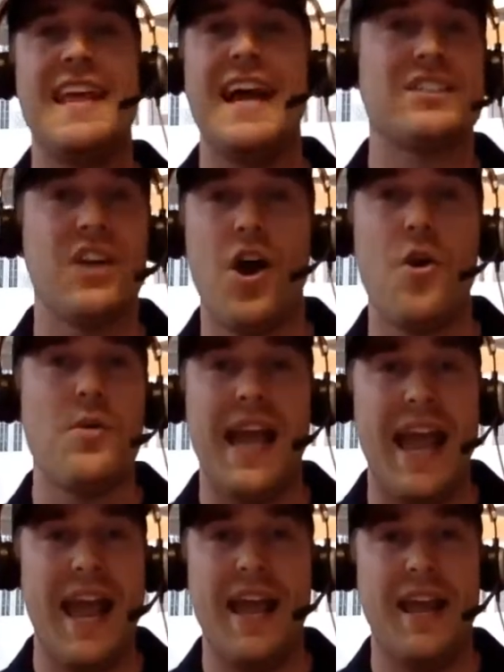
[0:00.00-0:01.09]
That's
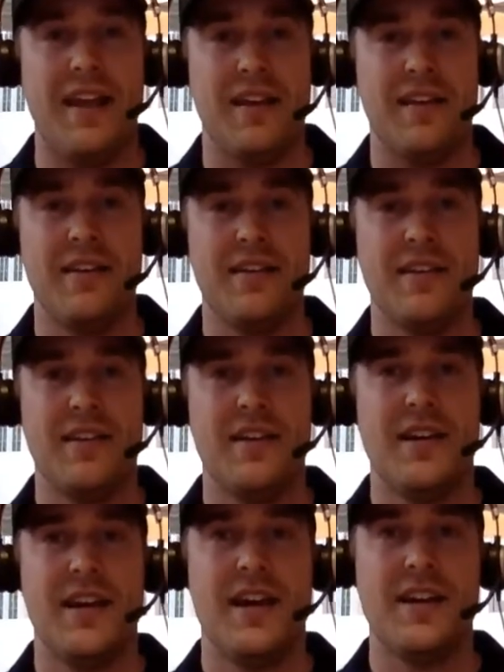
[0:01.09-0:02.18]
okay.
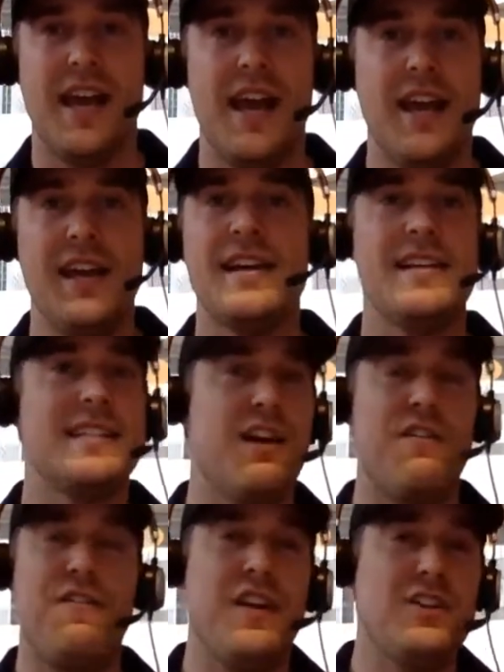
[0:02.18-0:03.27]
Okay.
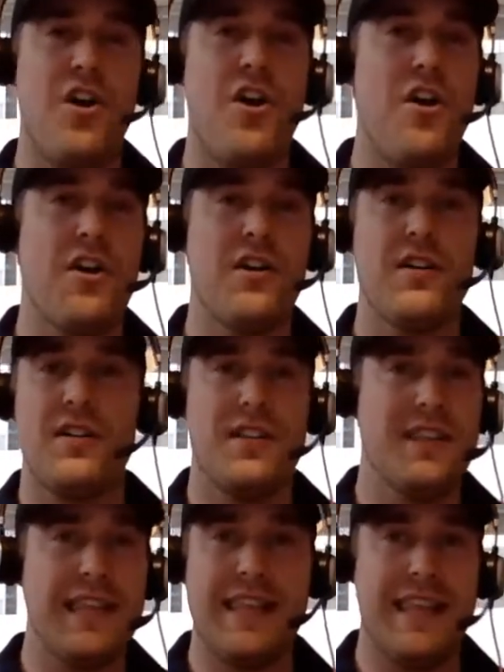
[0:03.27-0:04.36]
Selfies are
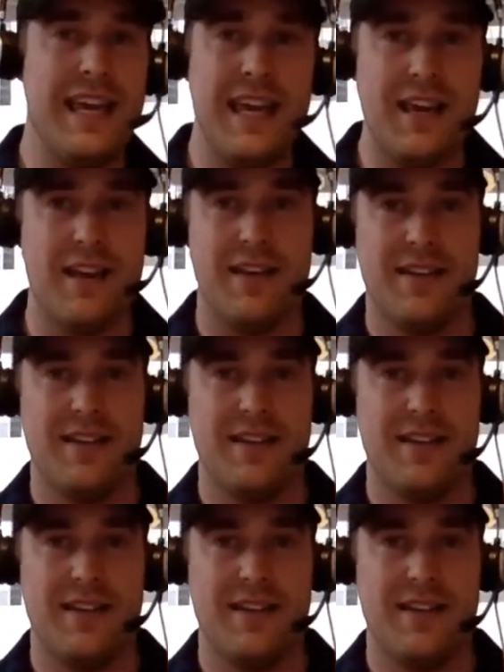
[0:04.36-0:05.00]
the thing.